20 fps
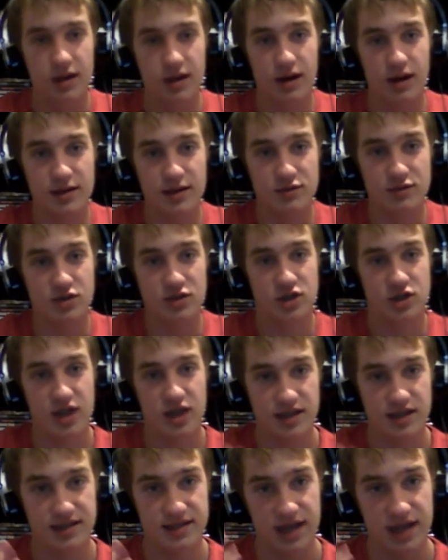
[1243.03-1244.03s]
I just want to
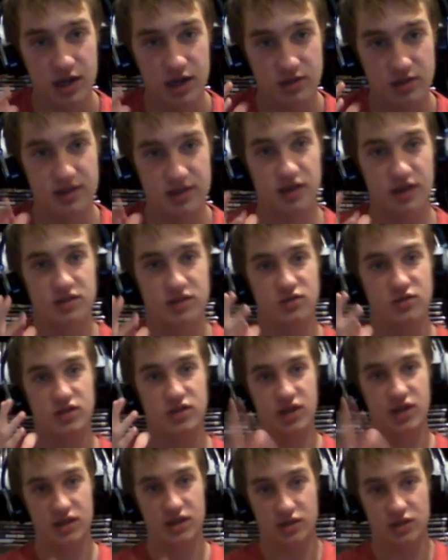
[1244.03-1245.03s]
shout this out. Cause I just want to
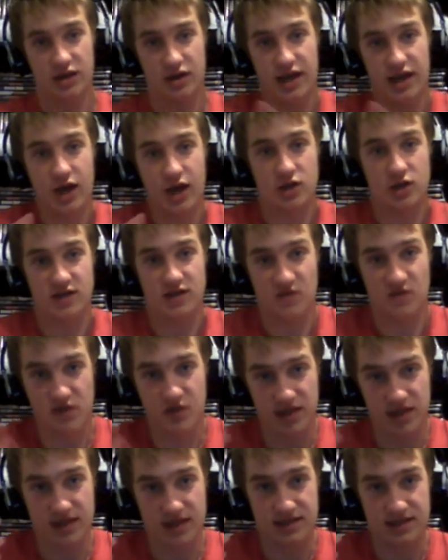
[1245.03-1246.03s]
shout this guy out because I feel
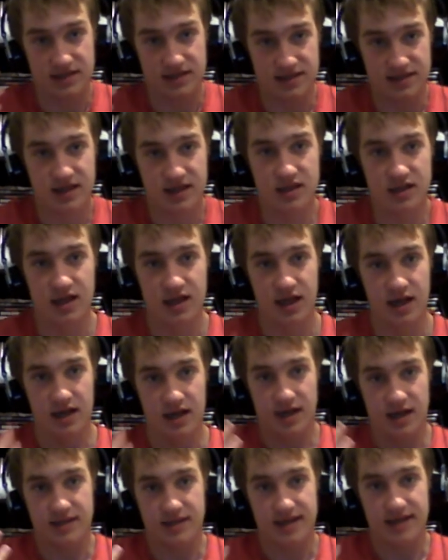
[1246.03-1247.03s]
like he's such
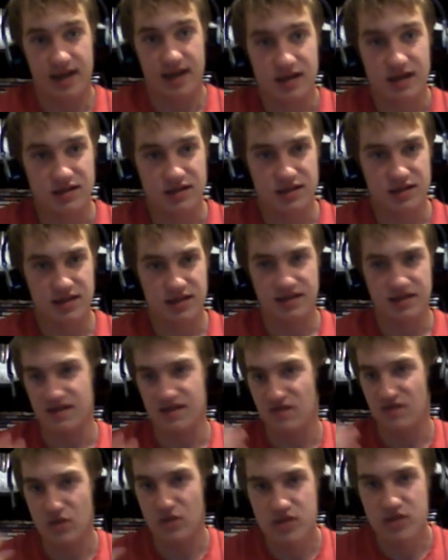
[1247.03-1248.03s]
a talented
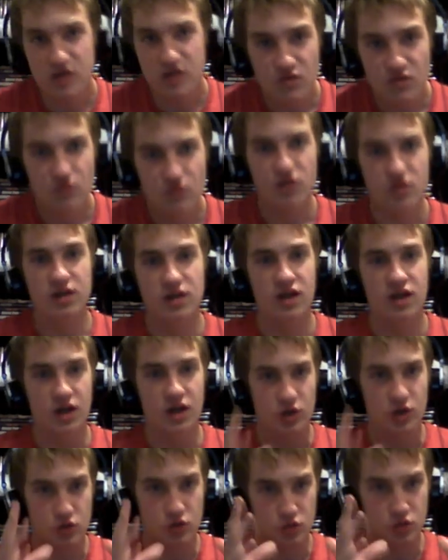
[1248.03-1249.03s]
and very different
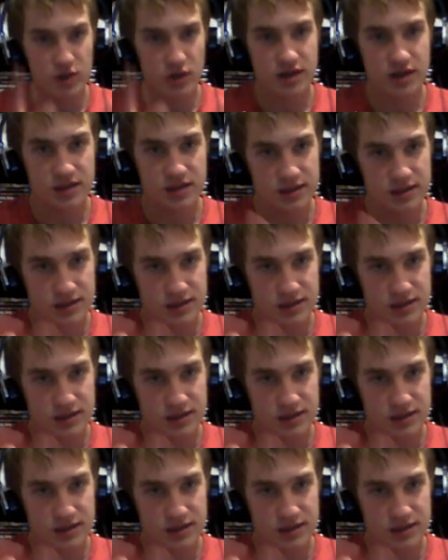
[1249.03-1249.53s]
director.